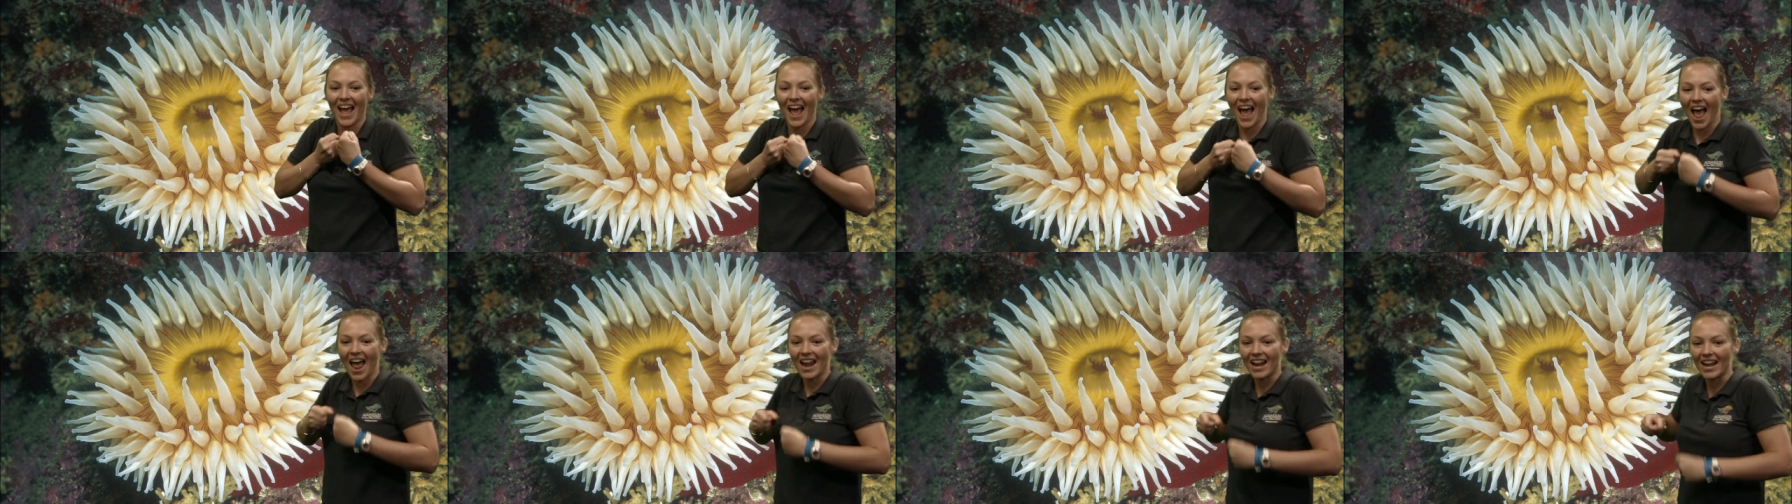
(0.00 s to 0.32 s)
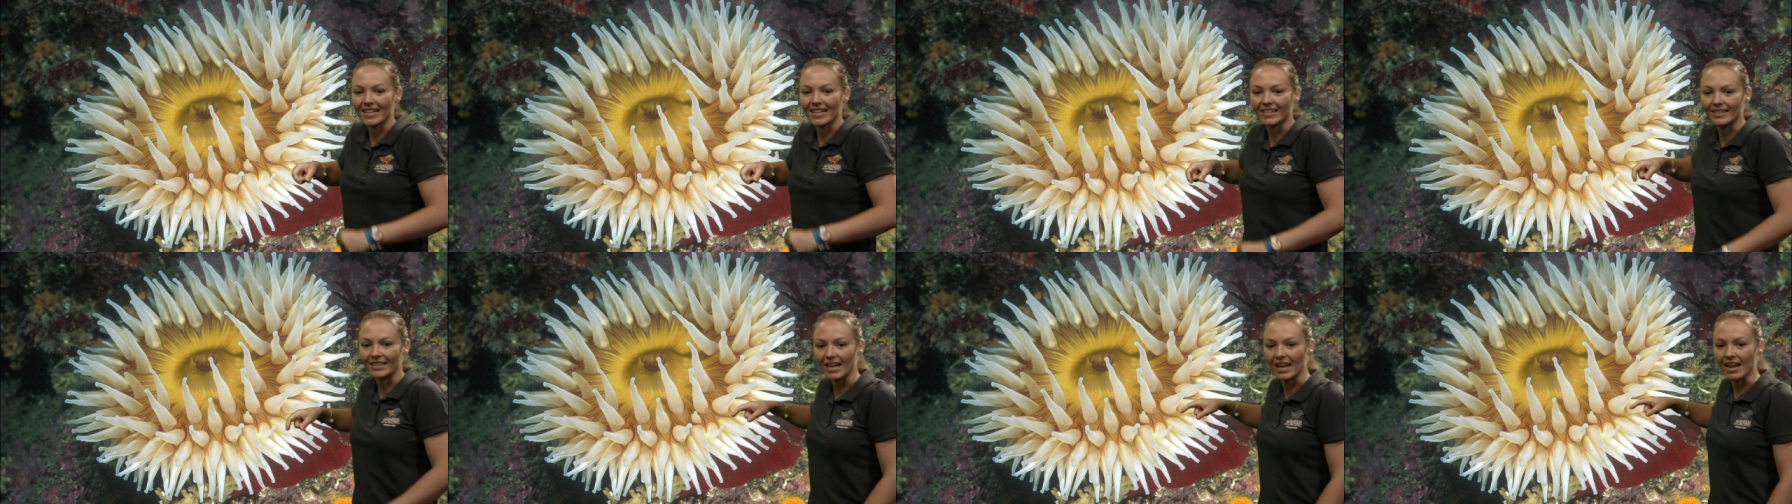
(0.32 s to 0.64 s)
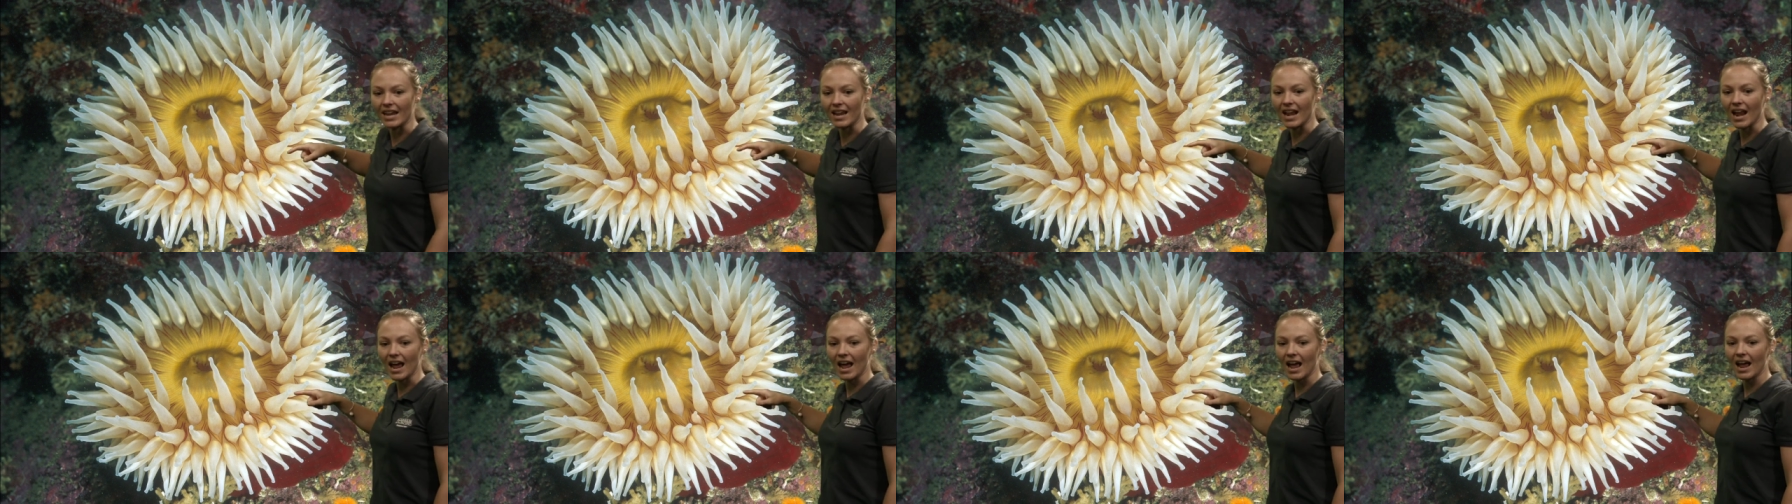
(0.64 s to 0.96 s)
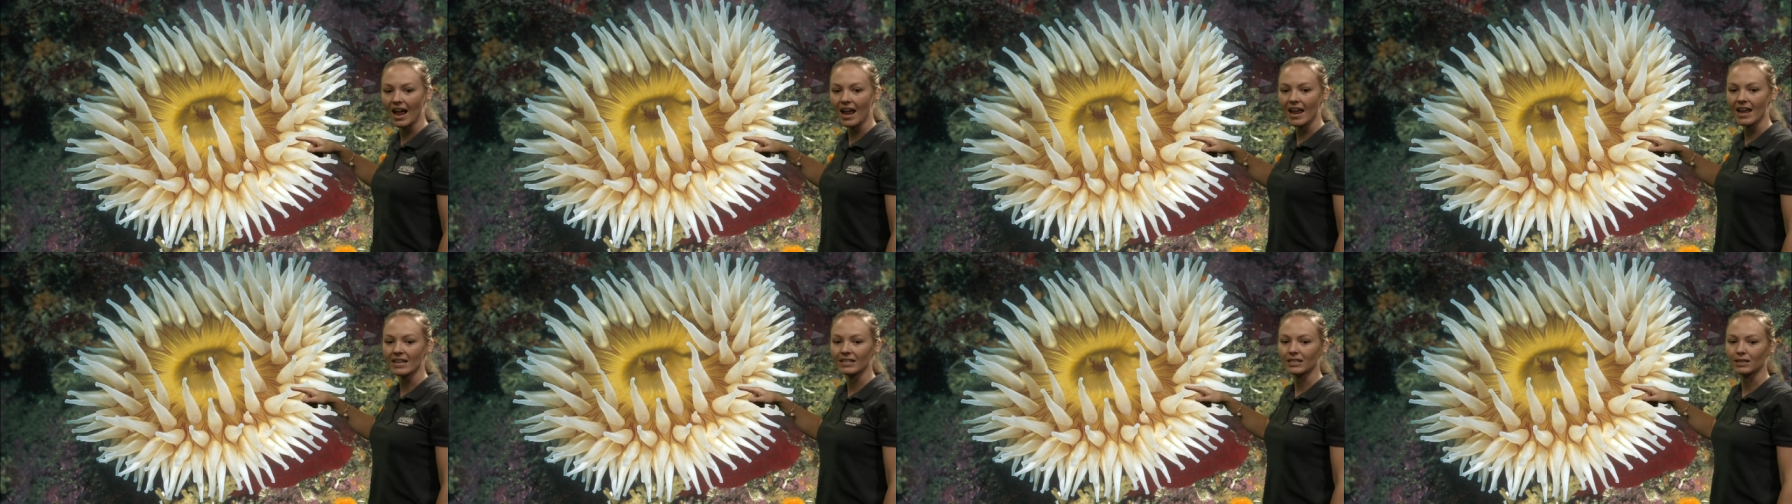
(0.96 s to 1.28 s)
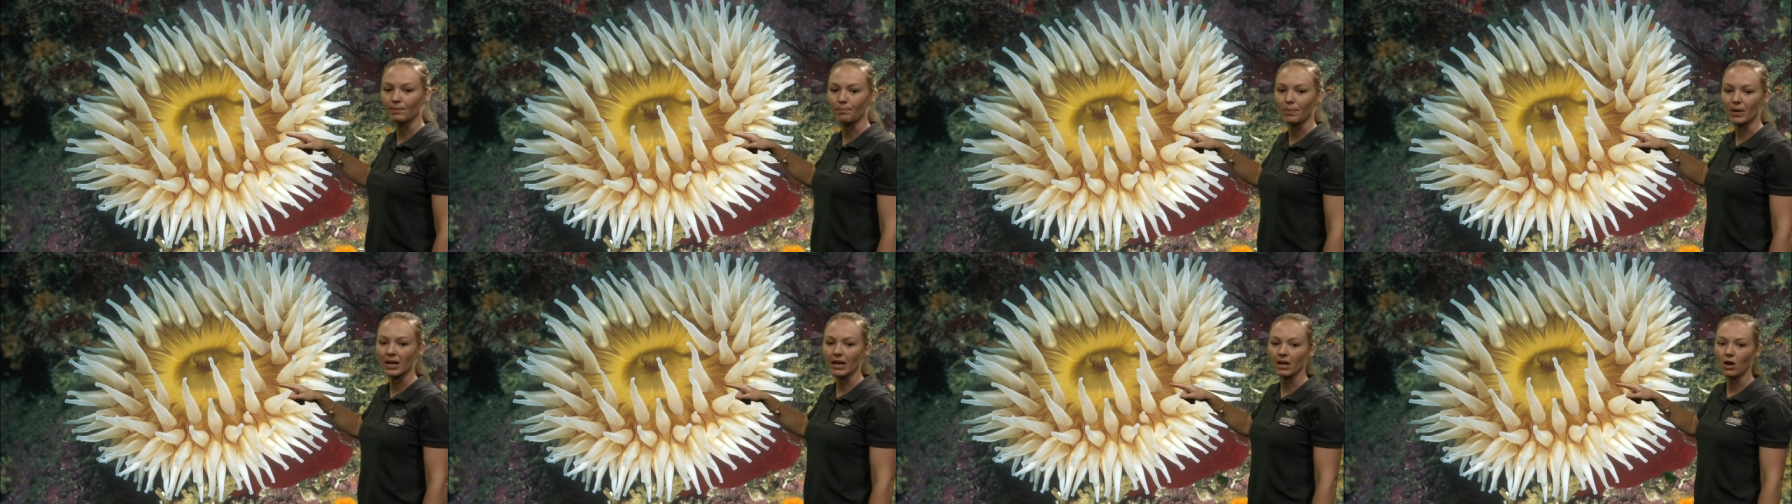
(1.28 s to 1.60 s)
and I see a nice
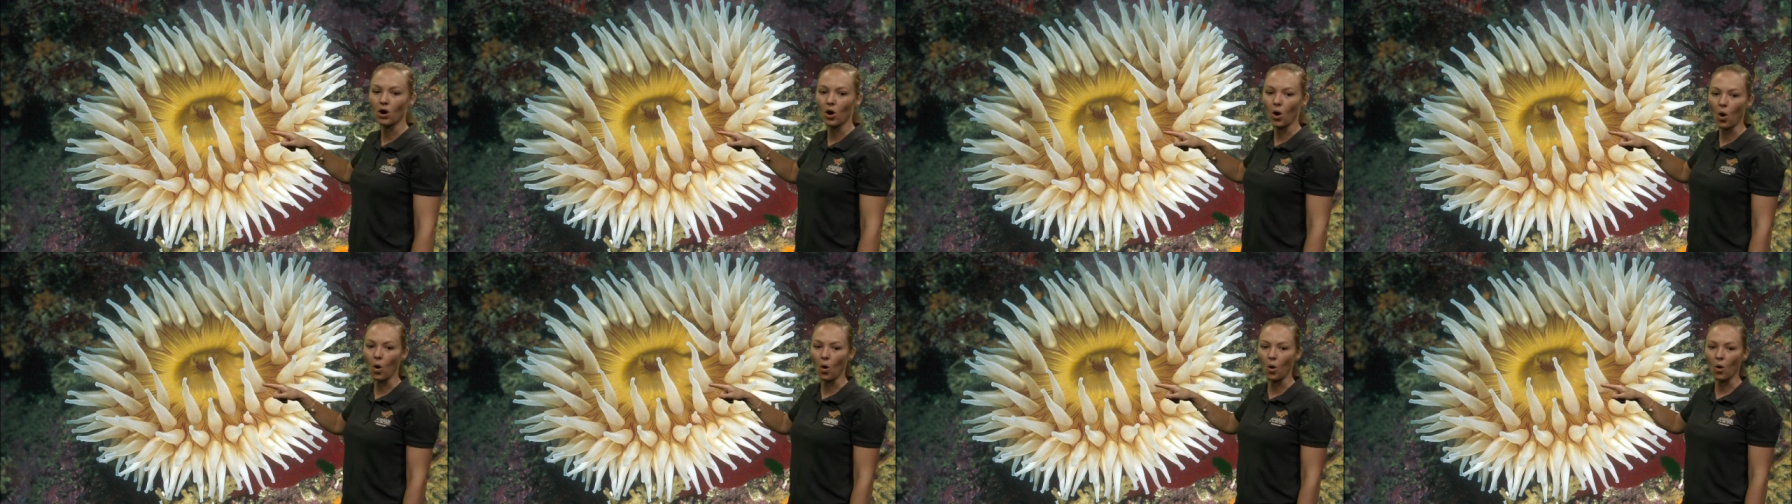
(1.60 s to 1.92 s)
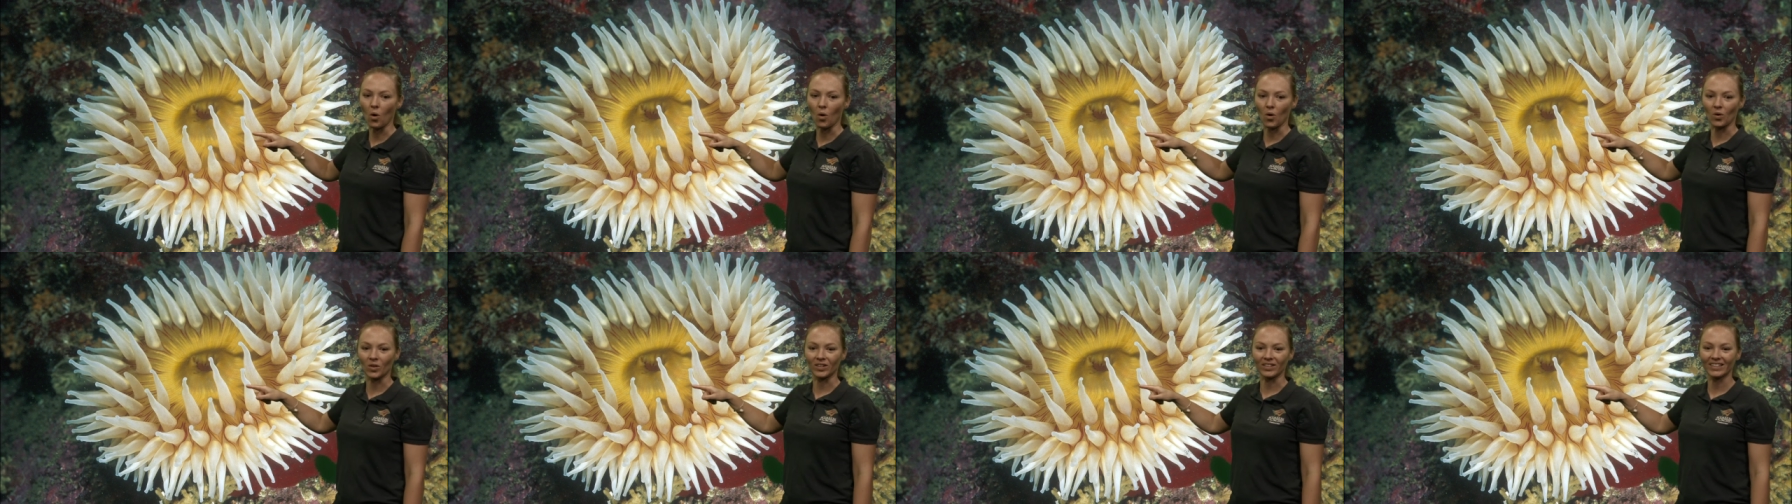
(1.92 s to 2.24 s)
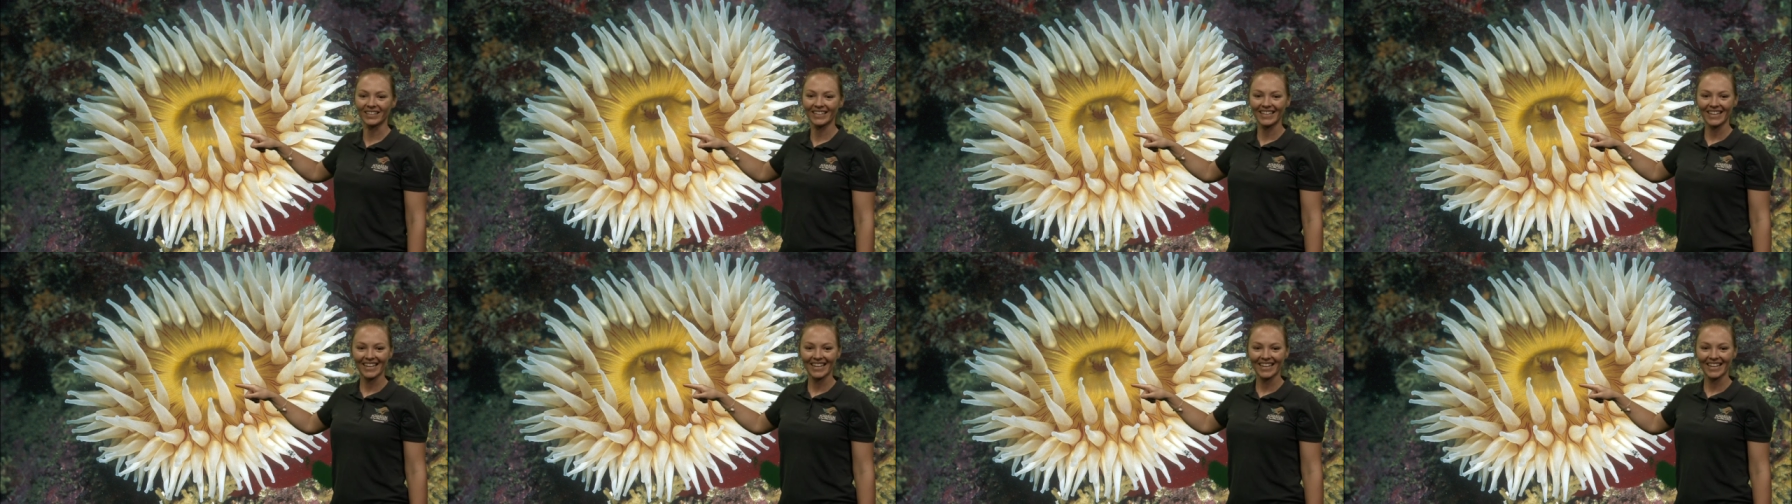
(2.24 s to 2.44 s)
big hole.